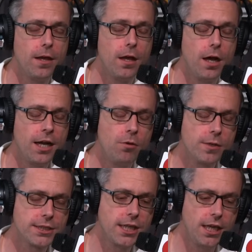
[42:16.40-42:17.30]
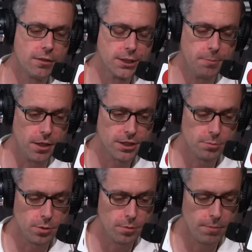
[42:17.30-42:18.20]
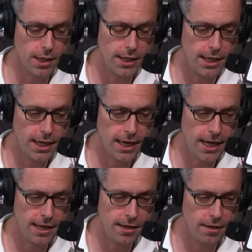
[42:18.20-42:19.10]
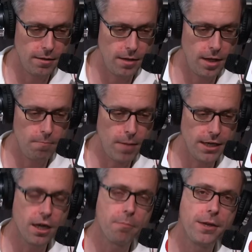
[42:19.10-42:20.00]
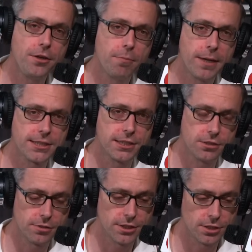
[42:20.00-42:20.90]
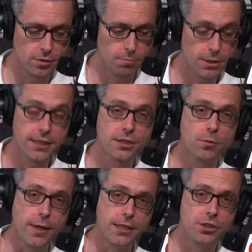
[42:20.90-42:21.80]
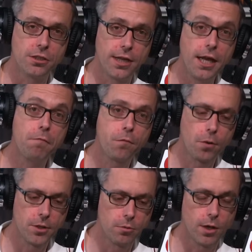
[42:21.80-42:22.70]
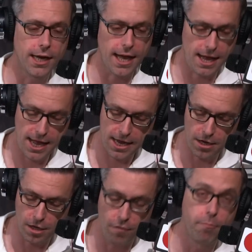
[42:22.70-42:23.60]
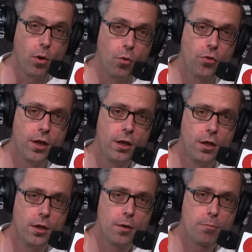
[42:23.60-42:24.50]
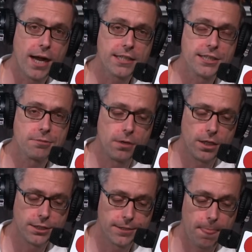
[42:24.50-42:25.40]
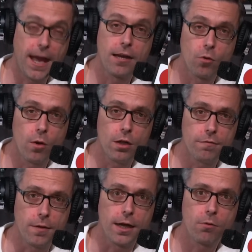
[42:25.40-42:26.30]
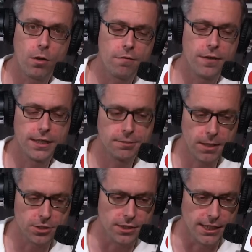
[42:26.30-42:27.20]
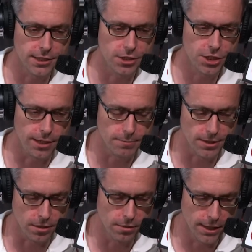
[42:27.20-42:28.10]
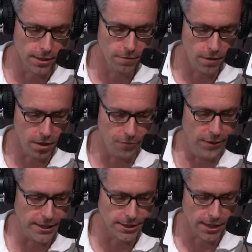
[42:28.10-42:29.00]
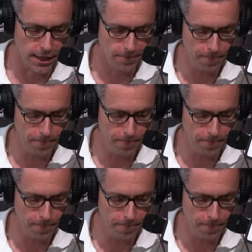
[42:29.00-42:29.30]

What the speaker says: I don't want to say irresponsible, but it might not be in your best interest to place a wager in Formula One ahead of both practice runs and qualifying. Qualifying especially as it shapes the grid on race day.